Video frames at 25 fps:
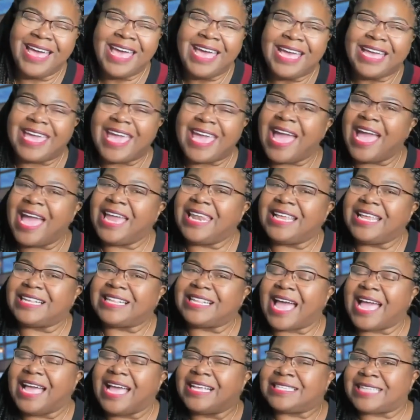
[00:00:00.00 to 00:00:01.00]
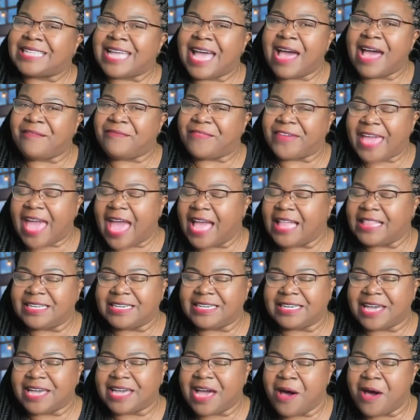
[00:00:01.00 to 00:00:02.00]
Kandi's like, it's time for
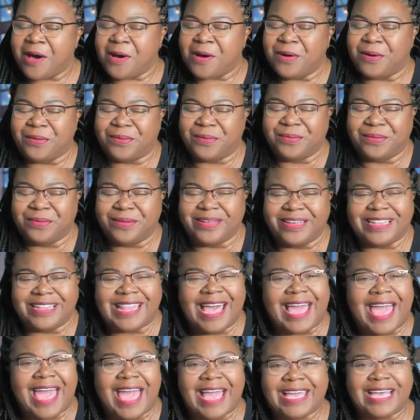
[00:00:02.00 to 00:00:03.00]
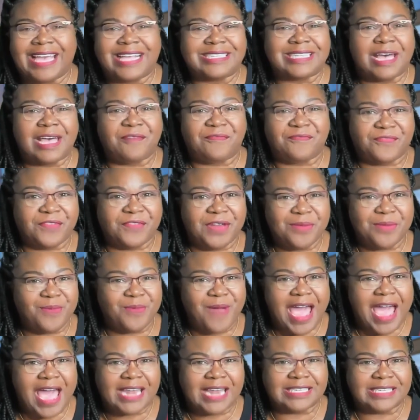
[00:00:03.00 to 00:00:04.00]
Kayla to go. Like, I guess her free
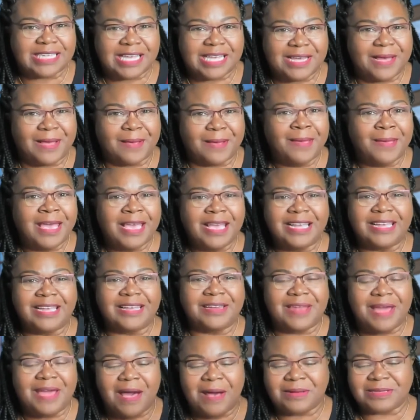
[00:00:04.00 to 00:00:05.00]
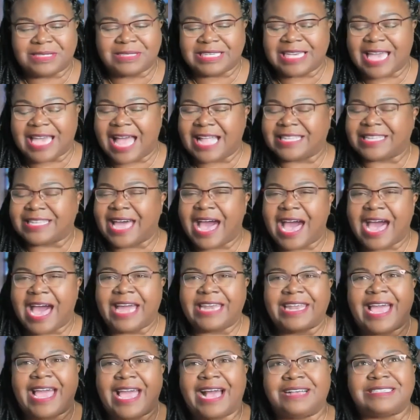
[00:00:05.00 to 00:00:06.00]
ride is up. She got Ty
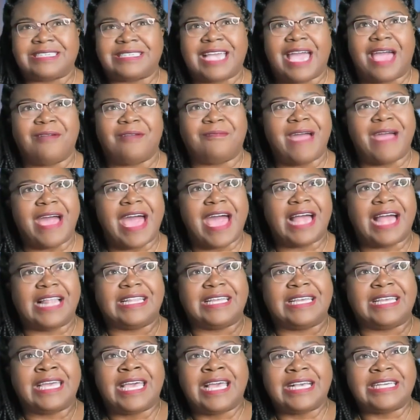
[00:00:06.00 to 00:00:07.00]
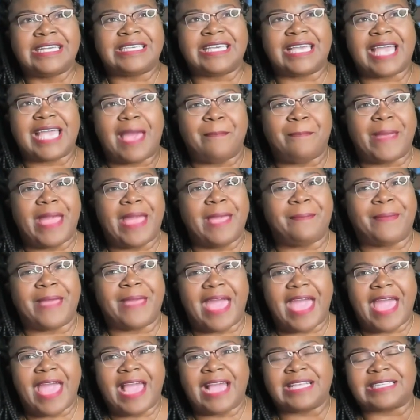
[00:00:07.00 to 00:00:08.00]
in the house, she got Riley, she got baby
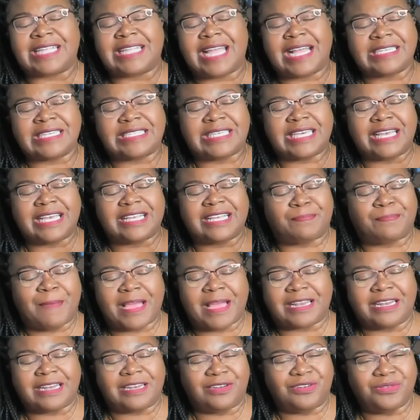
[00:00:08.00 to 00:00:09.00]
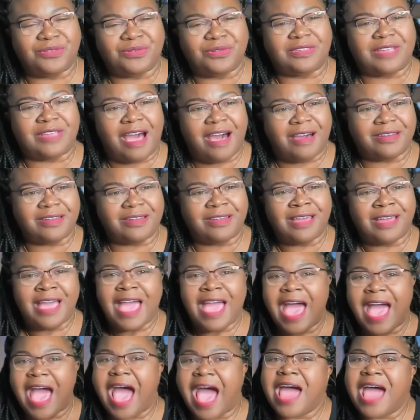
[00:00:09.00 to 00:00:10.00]
Ace. Now she expecting a new daughter.
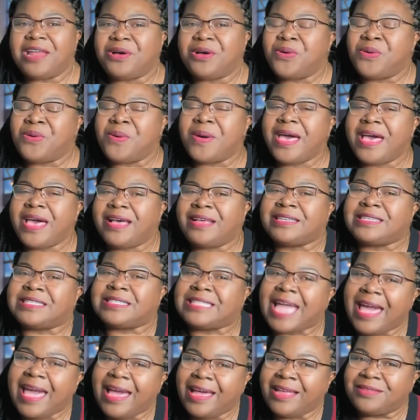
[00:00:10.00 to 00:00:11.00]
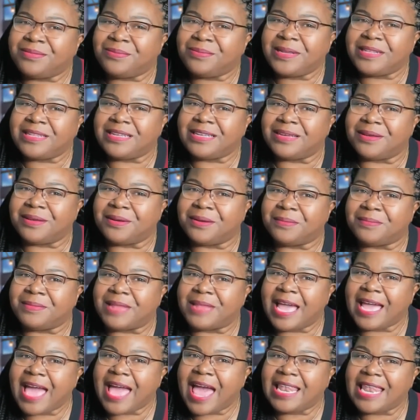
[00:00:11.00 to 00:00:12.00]
Who else stays with them?
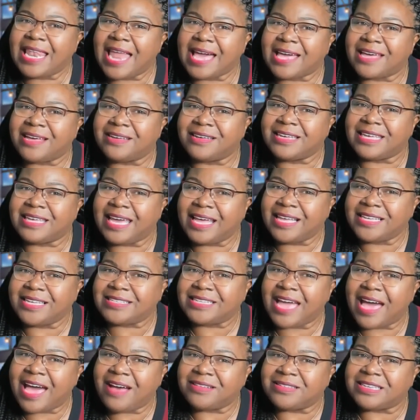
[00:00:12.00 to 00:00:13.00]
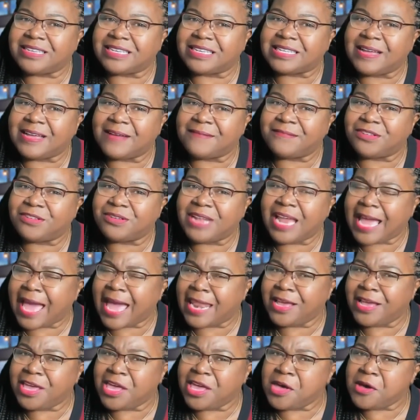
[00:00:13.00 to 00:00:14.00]
They got like a guest house and stuff too. They
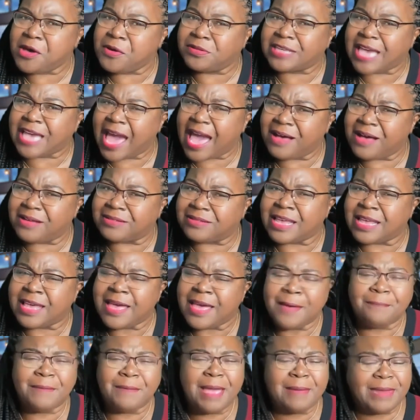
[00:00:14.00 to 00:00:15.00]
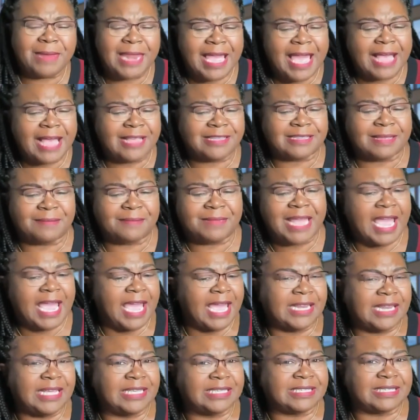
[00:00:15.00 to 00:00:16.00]
got a huge house. Maybe they got some
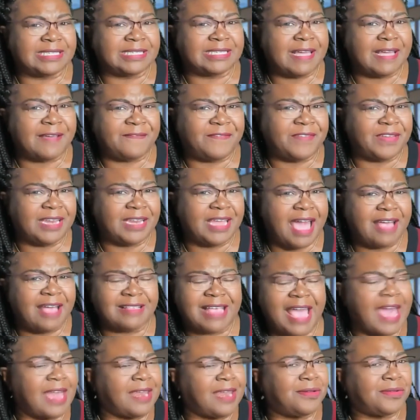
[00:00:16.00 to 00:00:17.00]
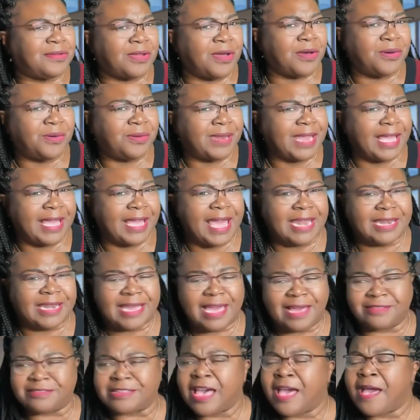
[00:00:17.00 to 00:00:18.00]
nannies and stuff in the house. I don't know who they got in
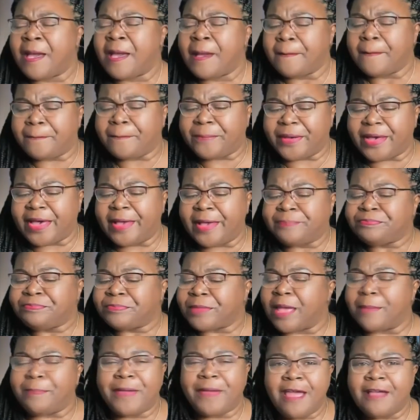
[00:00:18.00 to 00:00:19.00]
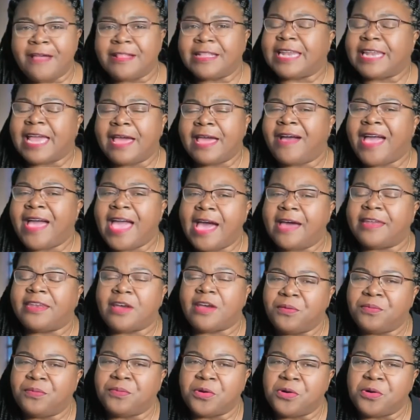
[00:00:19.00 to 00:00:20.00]
the house. But apparently they don't have
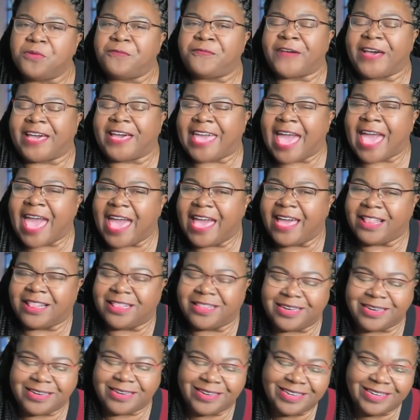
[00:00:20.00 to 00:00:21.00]
no room for Kayla.